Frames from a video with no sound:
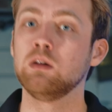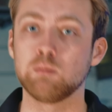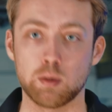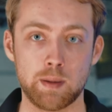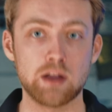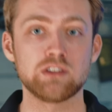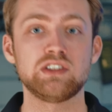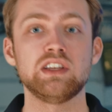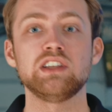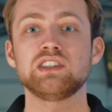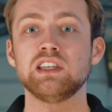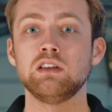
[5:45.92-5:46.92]
prepared
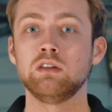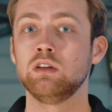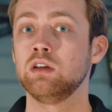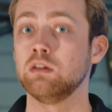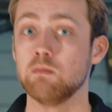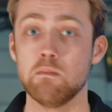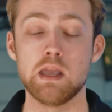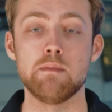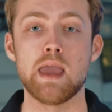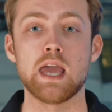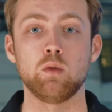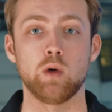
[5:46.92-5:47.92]
citizen,
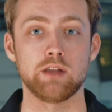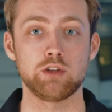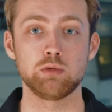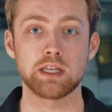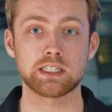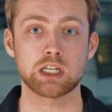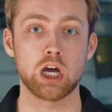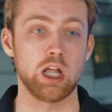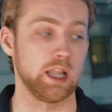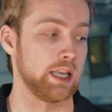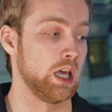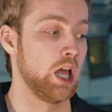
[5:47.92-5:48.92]
Minuteman, whatever you'd like to
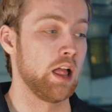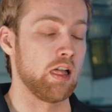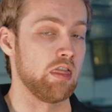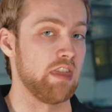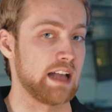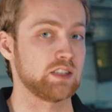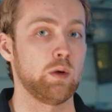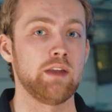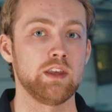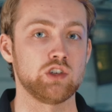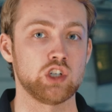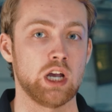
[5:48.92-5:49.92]
call it, that's why
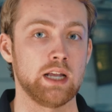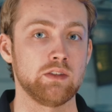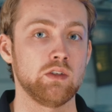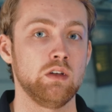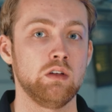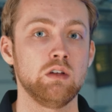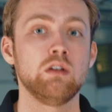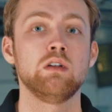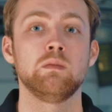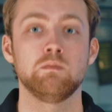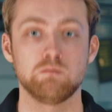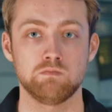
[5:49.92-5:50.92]
this shines.
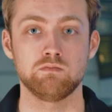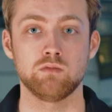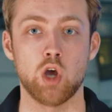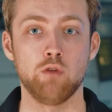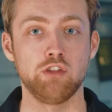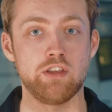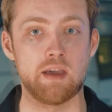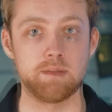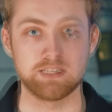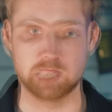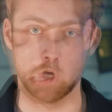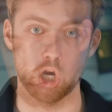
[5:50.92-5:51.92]
Hopefully that
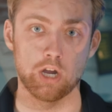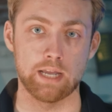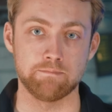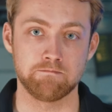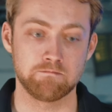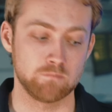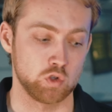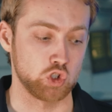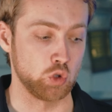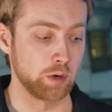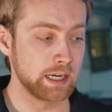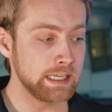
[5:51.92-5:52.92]
makes sense. All right,
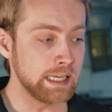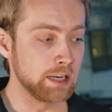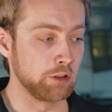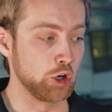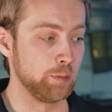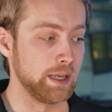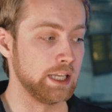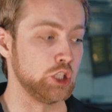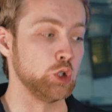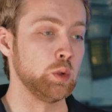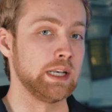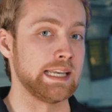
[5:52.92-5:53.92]
so we're gonna get a little bit
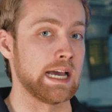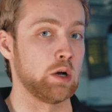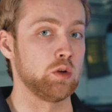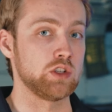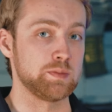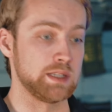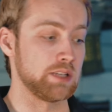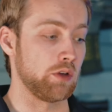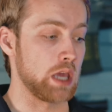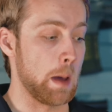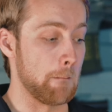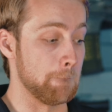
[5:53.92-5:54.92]
into now
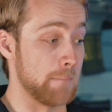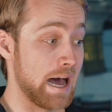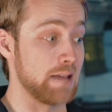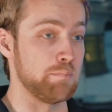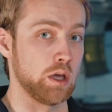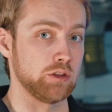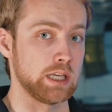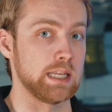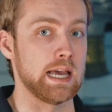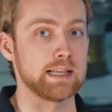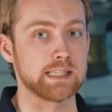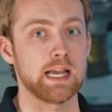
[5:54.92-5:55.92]
specifically my belt
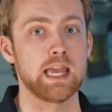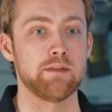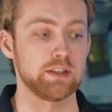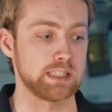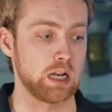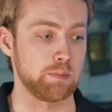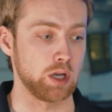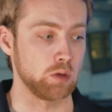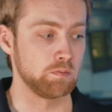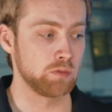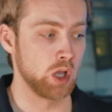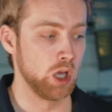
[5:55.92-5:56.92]
kit as I have it set up here.
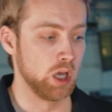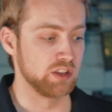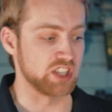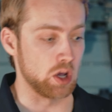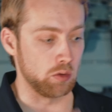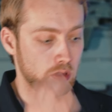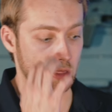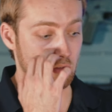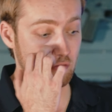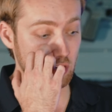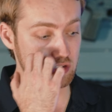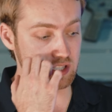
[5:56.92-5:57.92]
So the
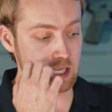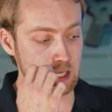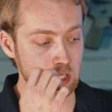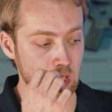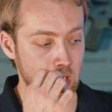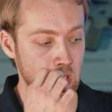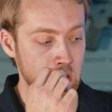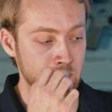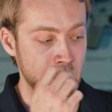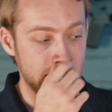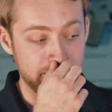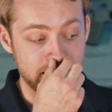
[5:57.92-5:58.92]
first thing
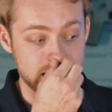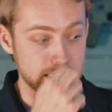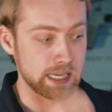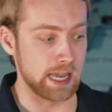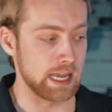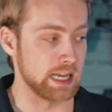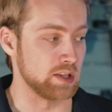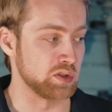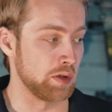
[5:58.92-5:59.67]
that I'd like to say is